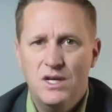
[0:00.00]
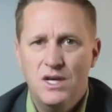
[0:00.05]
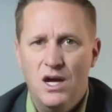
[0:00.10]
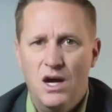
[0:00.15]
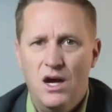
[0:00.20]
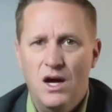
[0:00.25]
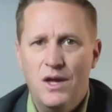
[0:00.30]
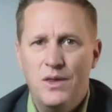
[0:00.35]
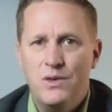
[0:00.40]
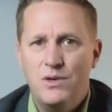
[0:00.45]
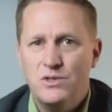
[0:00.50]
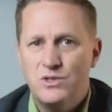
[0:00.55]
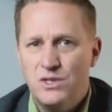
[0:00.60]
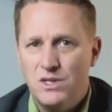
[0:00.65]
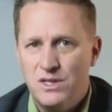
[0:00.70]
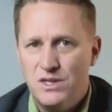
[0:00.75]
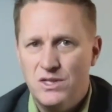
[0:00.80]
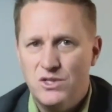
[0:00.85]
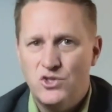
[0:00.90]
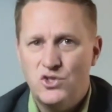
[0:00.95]

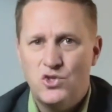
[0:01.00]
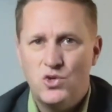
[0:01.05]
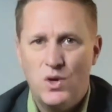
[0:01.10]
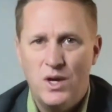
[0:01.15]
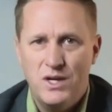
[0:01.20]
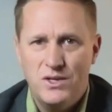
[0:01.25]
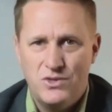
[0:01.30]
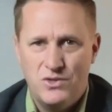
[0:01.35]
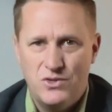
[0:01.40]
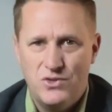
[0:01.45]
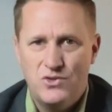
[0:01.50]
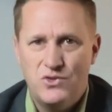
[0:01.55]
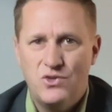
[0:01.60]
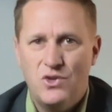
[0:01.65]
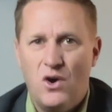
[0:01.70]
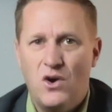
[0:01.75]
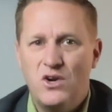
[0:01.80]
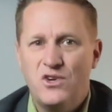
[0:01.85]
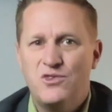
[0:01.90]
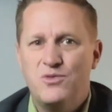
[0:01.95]
And the stress
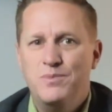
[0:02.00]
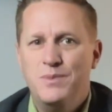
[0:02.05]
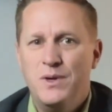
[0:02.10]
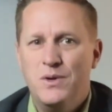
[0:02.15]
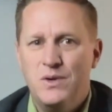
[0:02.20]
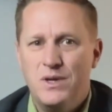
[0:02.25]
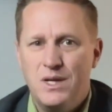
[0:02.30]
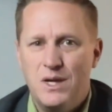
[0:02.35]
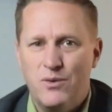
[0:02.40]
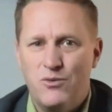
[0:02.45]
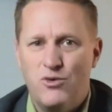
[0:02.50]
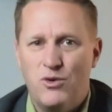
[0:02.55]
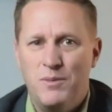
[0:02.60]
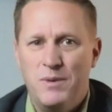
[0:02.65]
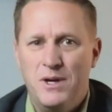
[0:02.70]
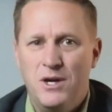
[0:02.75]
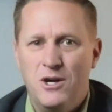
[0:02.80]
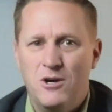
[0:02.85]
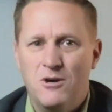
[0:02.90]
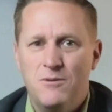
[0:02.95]
starts building up from
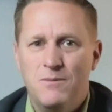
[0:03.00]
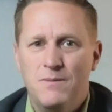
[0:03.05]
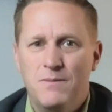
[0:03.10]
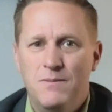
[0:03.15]
here.